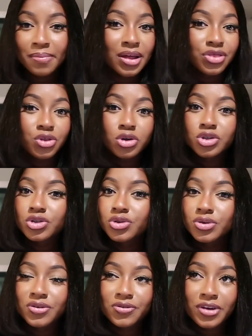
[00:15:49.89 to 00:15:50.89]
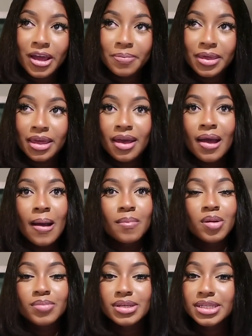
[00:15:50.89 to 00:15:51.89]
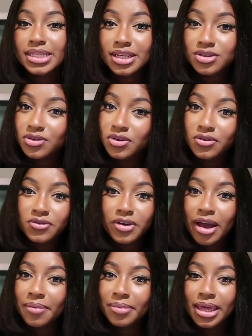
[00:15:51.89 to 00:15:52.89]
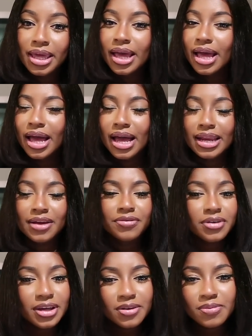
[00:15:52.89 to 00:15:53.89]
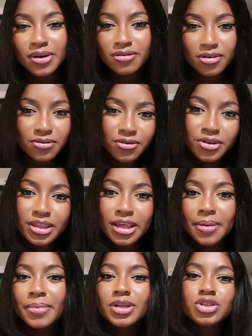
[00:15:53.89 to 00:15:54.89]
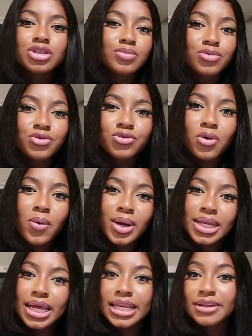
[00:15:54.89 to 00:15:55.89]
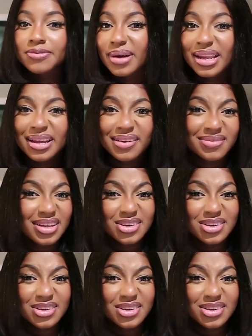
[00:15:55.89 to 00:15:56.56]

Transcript: My thoughts don't define me, my mistakes don't define me, and I forgive myself for them and just move forward and live my life.